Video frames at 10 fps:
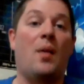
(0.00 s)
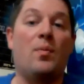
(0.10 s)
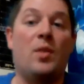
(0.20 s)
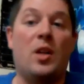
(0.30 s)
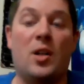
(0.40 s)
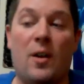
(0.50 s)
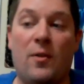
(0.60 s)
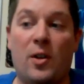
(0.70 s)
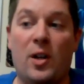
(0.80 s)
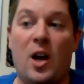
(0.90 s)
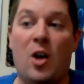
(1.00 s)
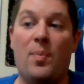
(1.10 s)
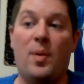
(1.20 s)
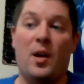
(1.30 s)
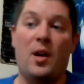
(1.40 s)
he can definitely
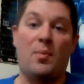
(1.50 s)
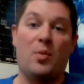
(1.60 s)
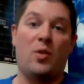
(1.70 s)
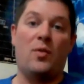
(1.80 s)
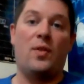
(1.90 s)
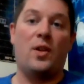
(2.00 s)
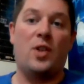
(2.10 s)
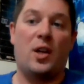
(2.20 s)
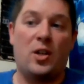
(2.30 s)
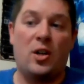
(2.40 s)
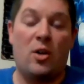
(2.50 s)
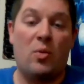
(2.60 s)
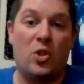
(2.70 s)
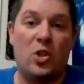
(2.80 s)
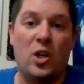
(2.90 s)
help improve the secondary,
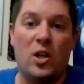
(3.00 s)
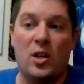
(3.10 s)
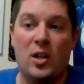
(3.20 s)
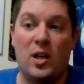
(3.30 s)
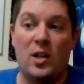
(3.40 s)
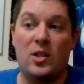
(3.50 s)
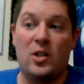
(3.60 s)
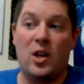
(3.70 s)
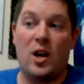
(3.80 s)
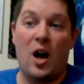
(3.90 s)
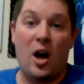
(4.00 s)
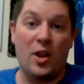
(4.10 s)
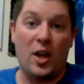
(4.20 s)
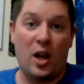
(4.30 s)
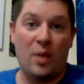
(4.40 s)
which needs all
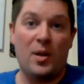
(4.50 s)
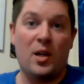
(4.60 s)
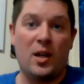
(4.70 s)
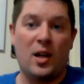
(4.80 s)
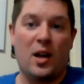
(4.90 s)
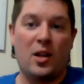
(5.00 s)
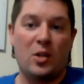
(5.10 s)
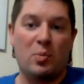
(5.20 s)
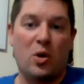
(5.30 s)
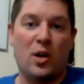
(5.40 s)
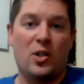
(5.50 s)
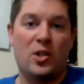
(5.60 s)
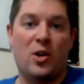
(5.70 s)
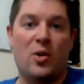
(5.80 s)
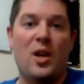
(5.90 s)
the help it can get at this point.
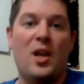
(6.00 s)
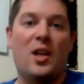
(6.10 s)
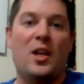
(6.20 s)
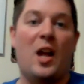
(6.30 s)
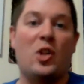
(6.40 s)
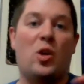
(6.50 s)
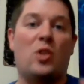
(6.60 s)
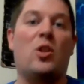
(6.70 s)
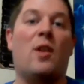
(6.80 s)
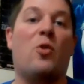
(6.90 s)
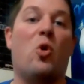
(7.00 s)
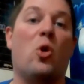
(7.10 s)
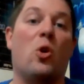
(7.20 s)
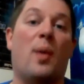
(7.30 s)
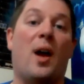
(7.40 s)
So cannot stress enough,
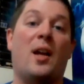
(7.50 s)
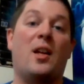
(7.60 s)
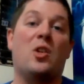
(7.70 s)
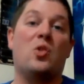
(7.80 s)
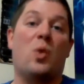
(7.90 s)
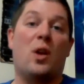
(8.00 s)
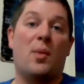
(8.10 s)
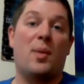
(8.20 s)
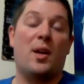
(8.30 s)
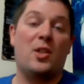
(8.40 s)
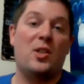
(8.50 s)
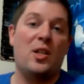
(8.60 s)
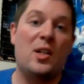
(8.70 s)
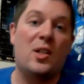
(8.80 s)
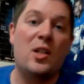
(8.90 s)
cornerback is one of the biggest
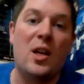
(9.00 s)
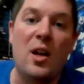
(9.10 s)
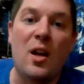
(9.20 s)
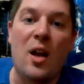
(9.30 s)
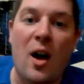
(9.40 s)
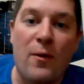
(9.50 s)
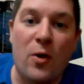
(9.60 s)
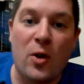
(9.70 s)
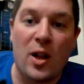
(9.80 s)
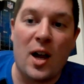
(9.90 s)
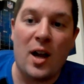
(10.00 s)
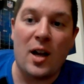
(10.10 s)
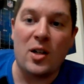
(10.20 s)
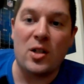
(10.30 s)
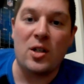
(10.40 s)
needs for the
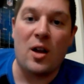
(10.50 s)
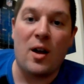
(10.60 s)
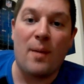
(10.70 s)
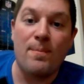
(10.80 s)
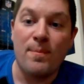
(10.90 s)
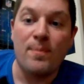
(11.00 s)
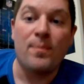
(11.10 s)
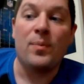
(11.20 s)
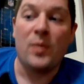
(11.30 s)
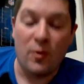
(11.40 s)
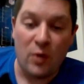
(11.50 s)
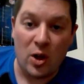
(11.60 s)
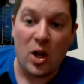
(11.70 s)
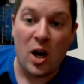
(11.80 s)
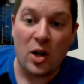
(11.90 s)
Lions for
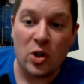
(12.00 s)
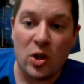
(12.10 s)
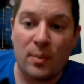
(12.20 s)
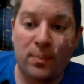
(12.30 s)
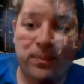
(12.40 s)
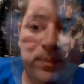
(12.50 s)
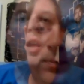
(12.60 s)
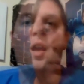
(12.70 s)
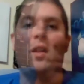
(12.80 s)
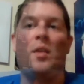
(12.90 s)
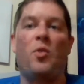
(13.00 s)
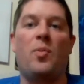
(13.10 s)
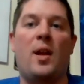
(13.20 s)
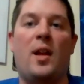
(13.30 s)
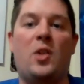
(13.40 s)
the long term. And then with
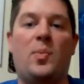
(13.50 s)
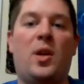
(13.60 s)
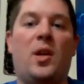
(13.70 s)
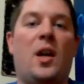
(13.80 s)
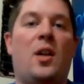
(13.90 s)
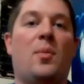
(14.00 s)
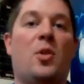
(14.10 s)
my last pick at number